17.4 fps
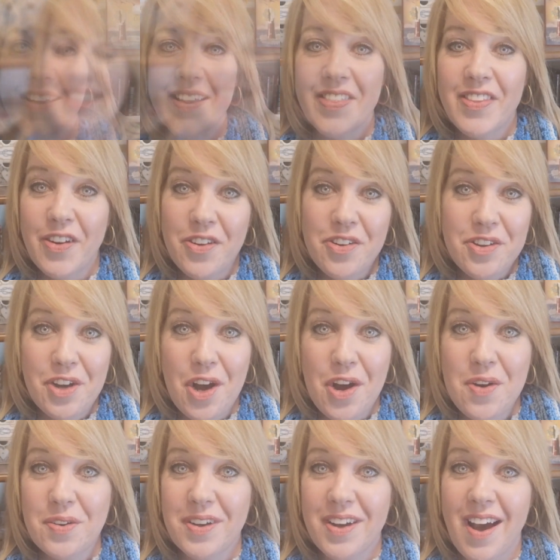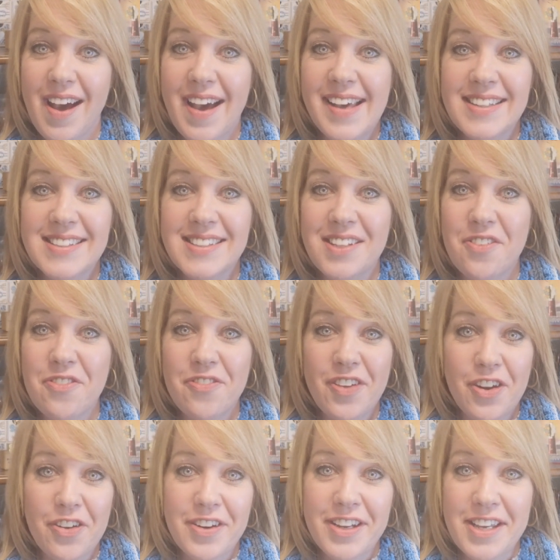There you go, guys. A
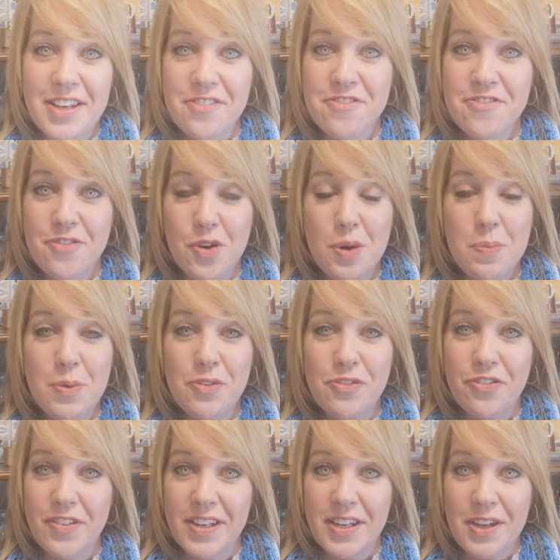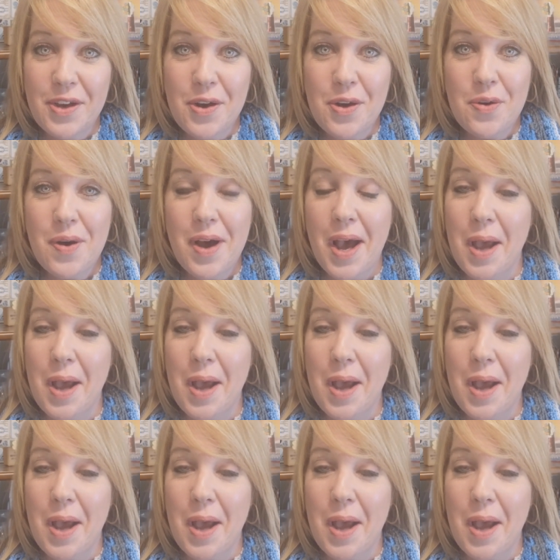very informal video.